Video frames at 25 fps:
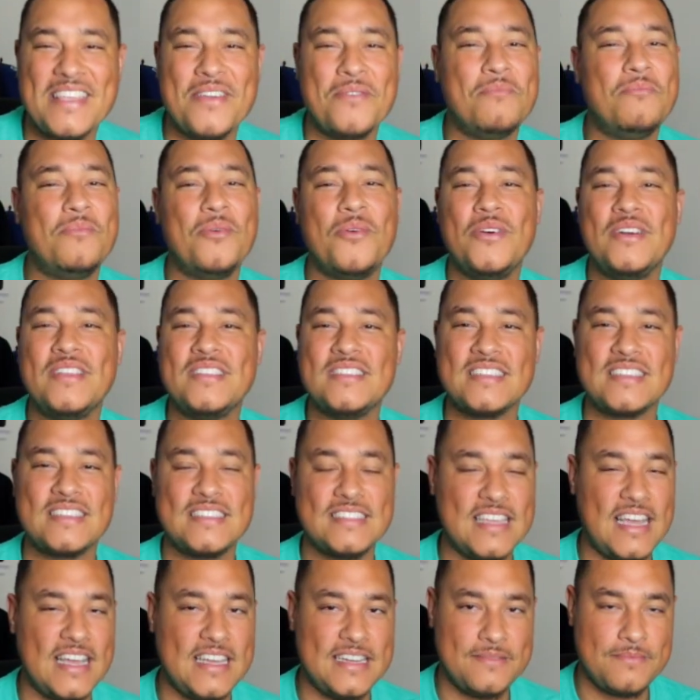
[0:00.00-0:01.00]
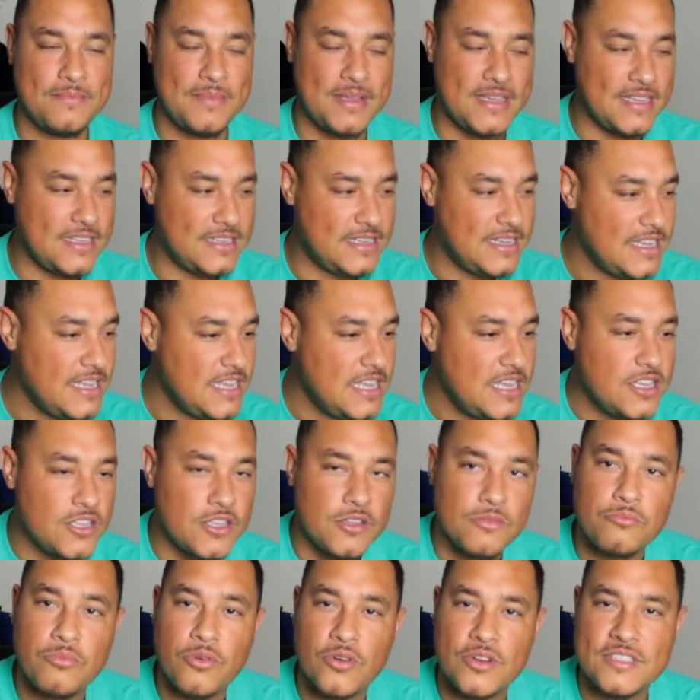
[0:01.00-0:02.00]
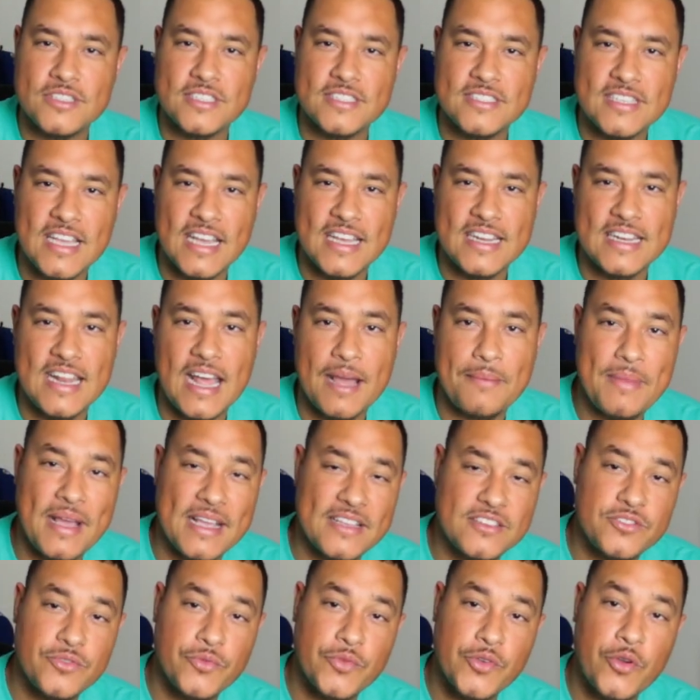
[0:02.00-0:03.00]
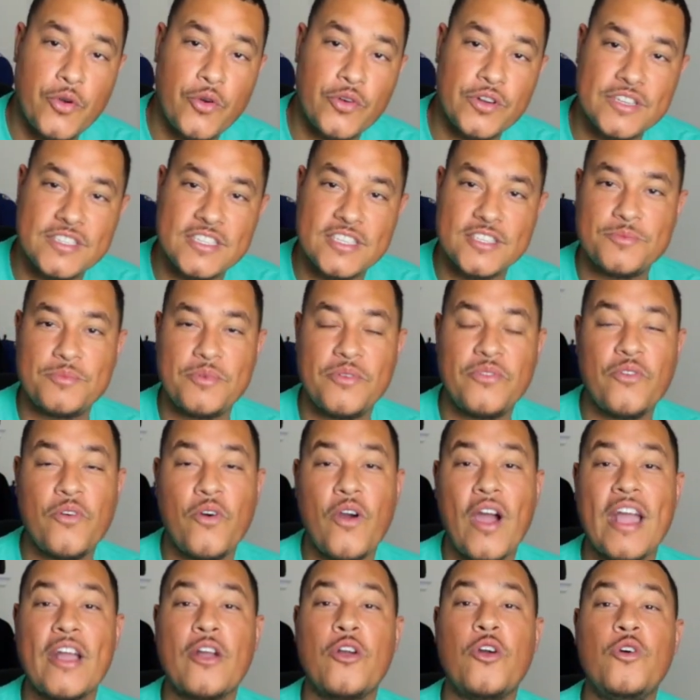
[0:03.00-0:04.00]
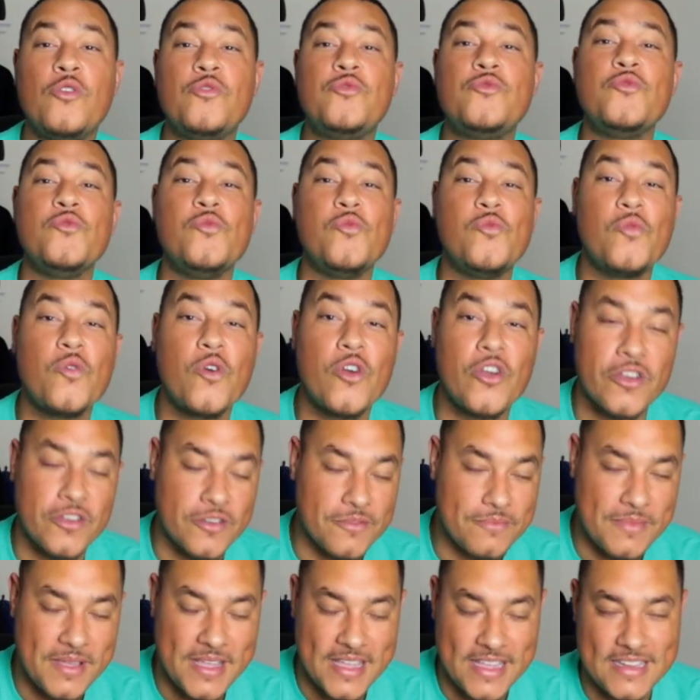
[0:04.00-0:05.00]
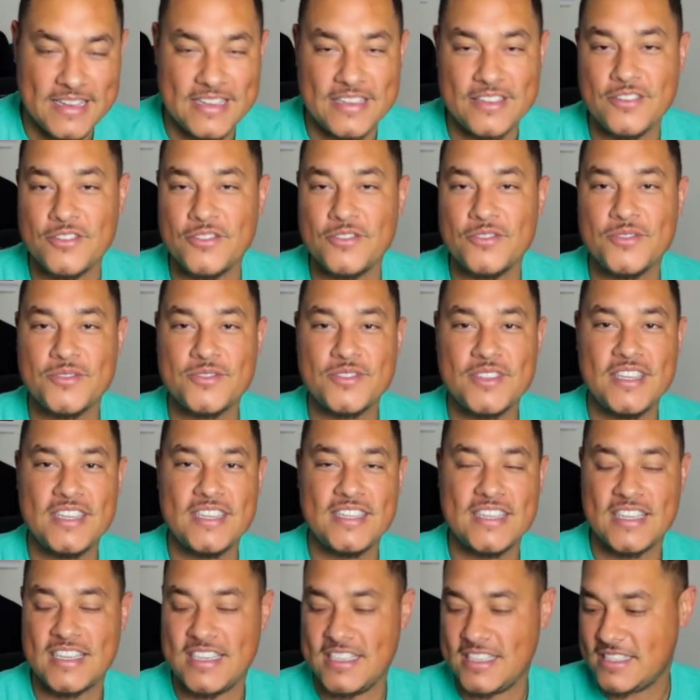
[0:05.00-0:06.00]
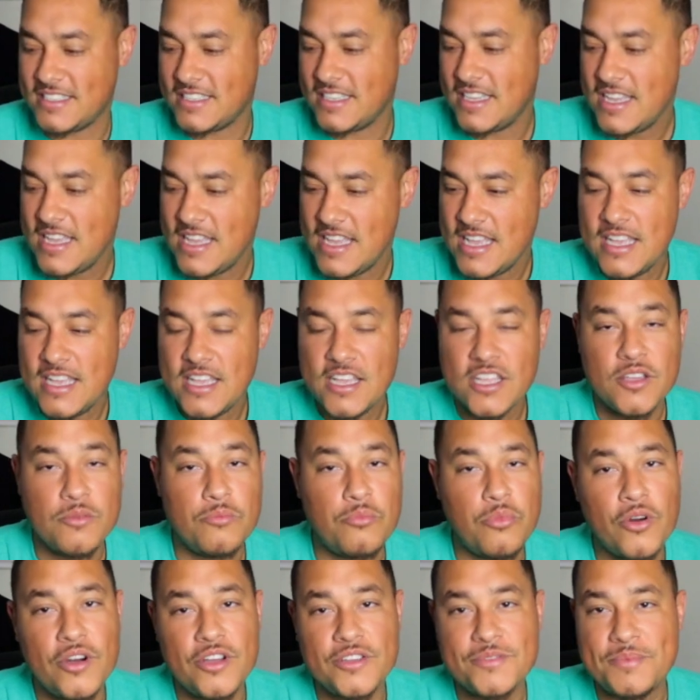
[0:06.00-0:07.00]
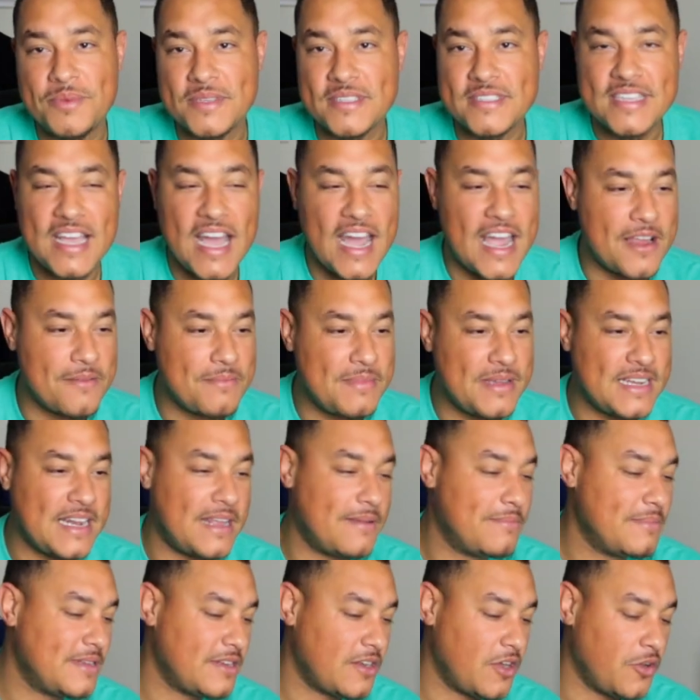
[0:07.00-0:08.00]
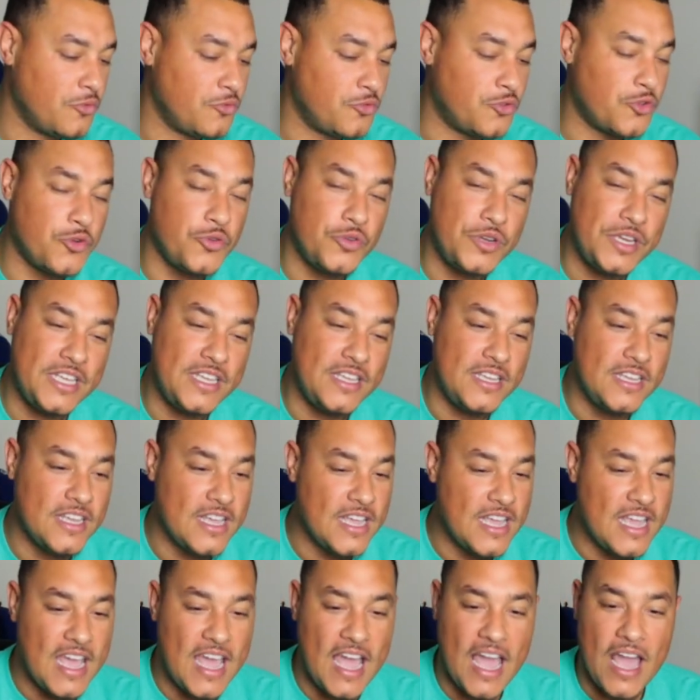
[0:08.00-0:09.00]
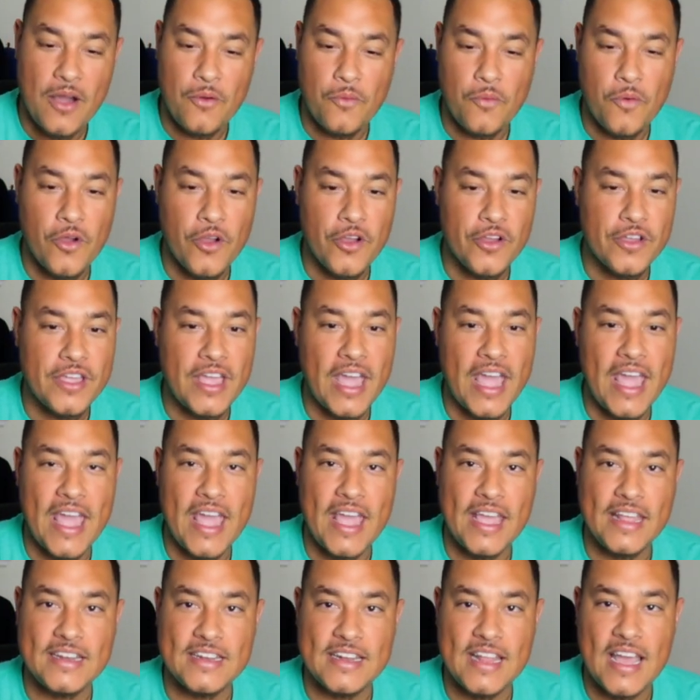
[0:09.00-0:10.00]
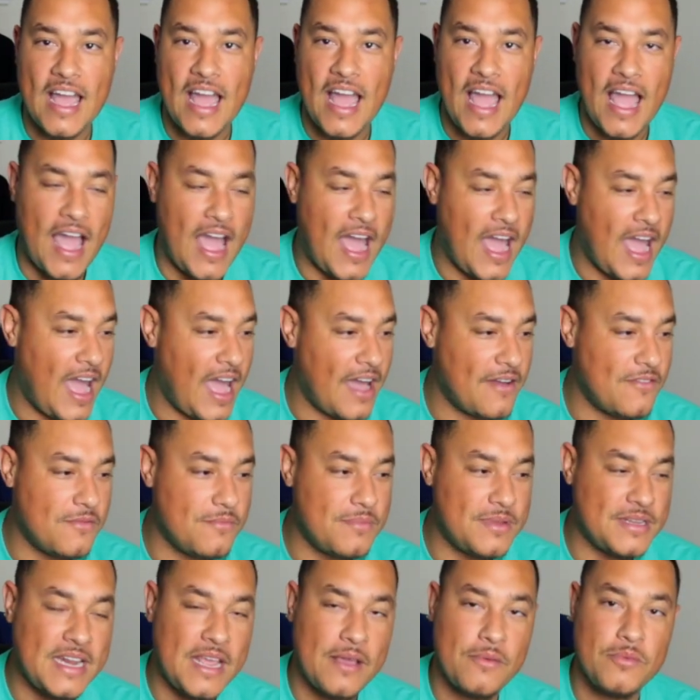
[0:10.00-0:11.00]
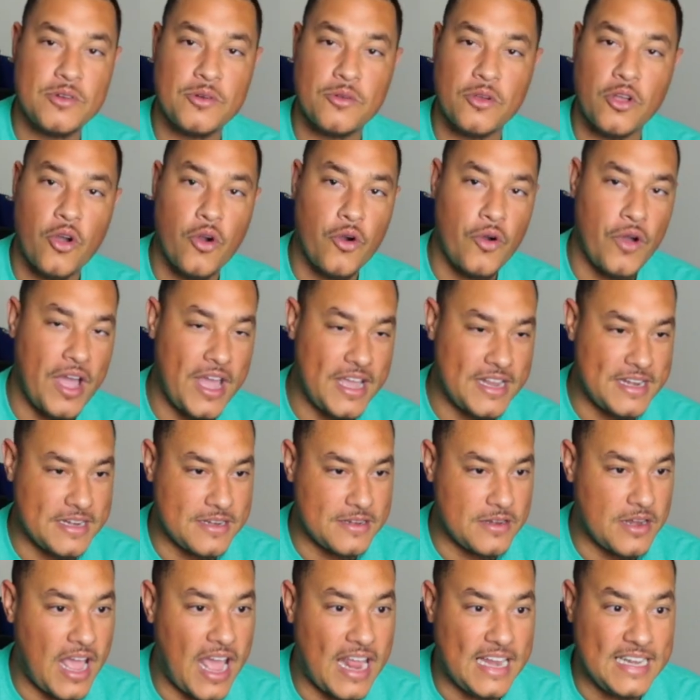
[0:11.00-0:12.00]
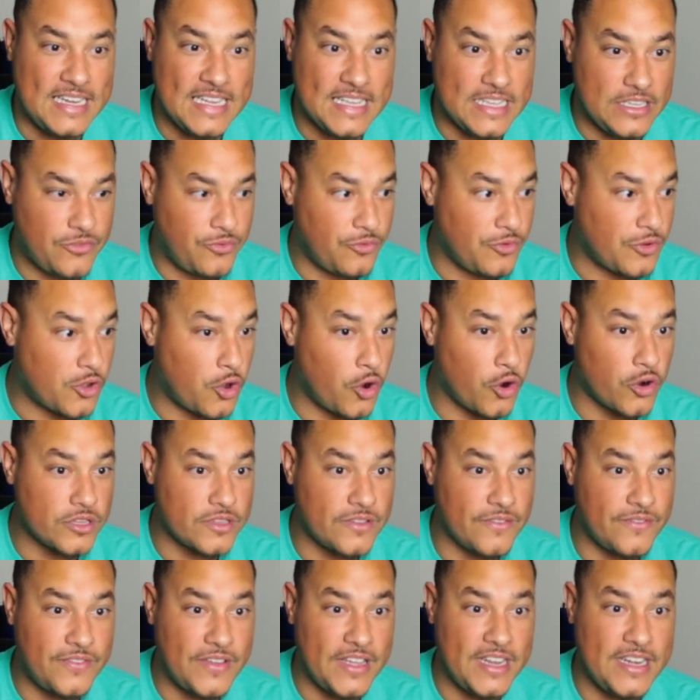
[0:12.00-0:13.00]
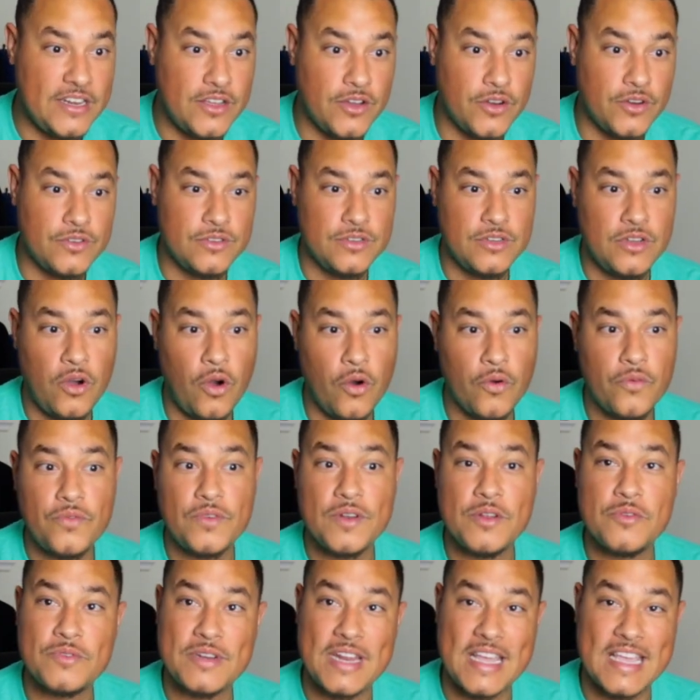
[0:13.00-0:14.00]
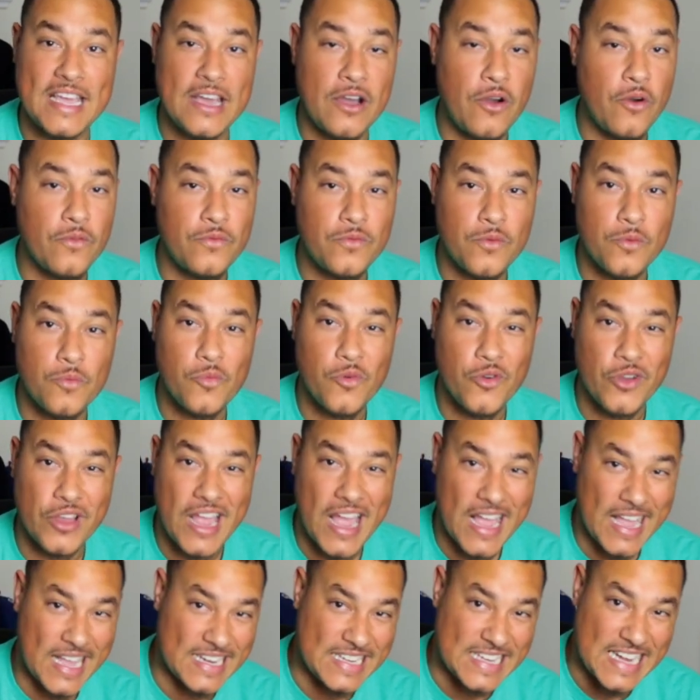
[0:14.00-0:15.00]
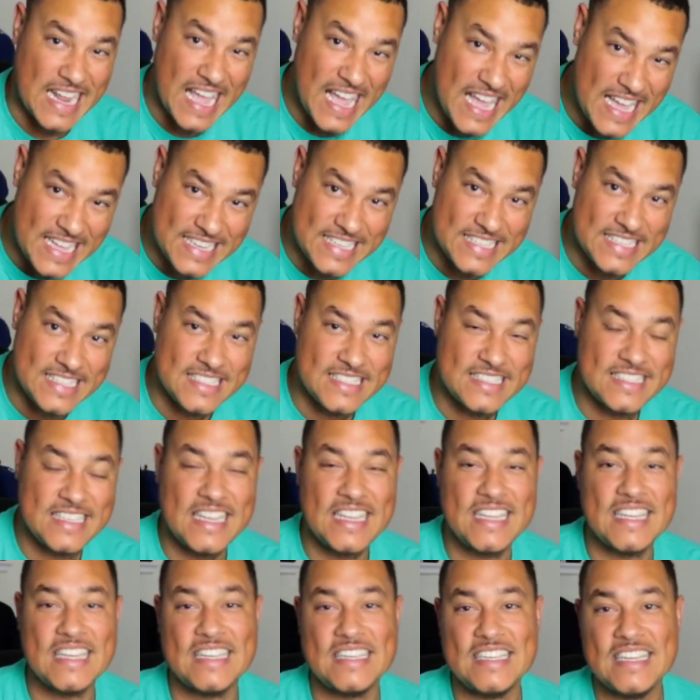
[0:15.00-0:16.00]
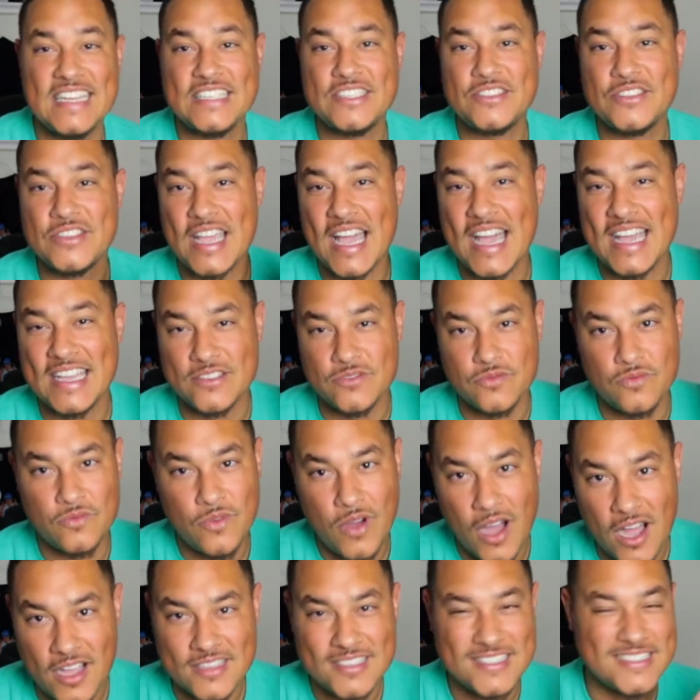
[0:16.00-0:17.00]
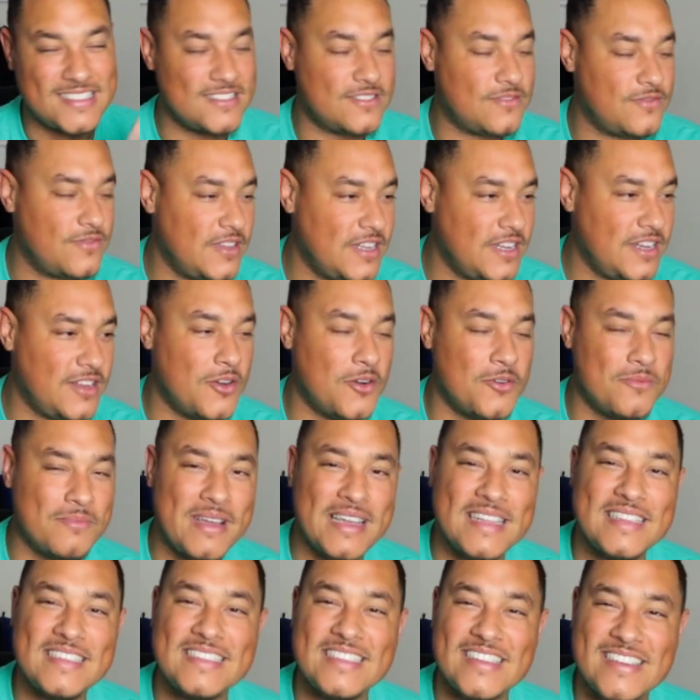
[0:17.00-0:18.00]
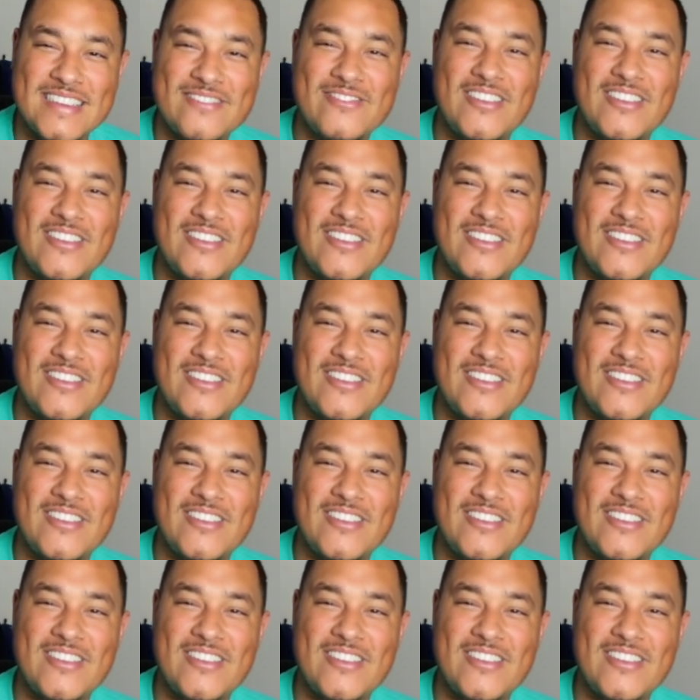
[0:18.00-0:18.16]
Your boy is excited, man. Your boy's excited. I'm actually recording this before I go to work, man. You know what I'm saying? Because your boy's been tired, man. I've been on duty at work, and I haven't been able to go ahead and at least record the video. Hopefully when I get home from work, I can edit this thing and let you guys watch this video, man.